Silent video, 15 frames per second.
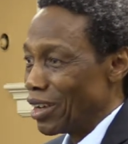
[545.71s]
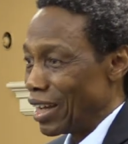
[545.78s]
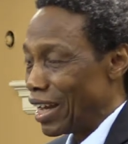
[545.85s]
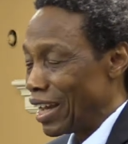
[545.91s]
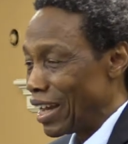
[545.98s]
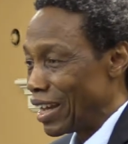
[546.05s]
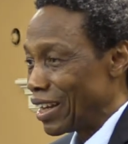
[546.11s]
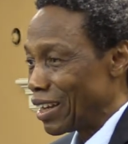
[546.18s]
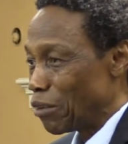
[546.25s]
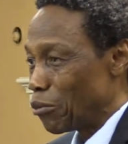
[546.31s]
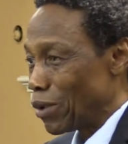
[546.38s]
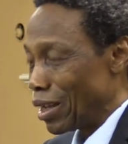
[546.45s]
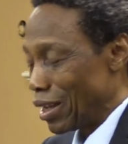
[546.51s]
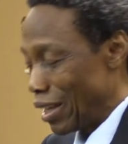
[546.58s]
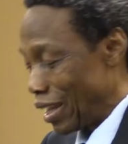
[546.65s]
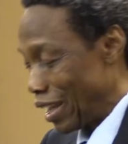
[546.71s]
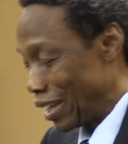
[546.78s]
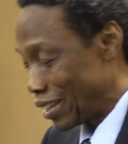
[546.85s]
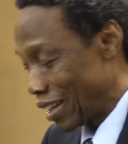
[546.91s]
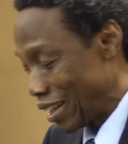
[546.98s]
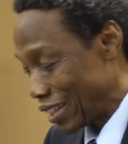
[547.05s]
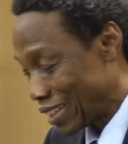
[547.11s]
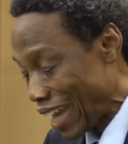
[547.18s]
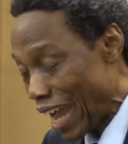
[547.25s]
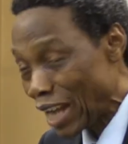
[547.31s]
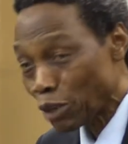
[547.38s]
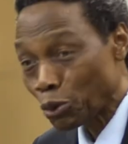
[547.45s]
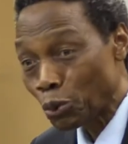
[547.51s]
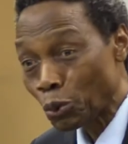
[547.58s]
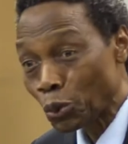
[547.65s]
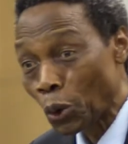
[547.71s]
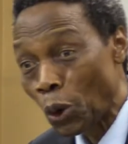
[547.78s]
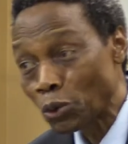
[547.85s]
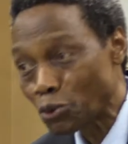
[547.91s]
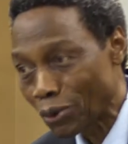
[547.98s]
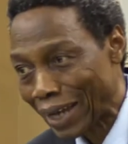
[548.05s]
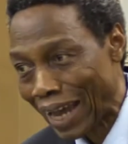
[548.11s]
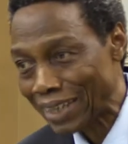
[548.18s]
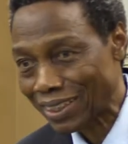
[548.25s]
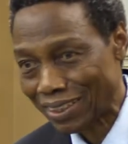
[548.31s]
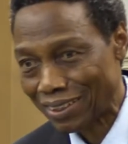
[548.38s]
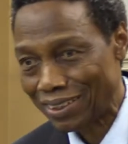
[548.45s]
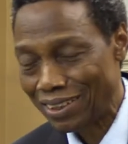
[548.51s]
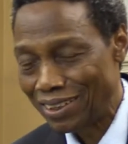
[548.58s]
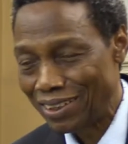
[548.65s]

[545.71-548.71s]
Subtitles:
a child could go to catch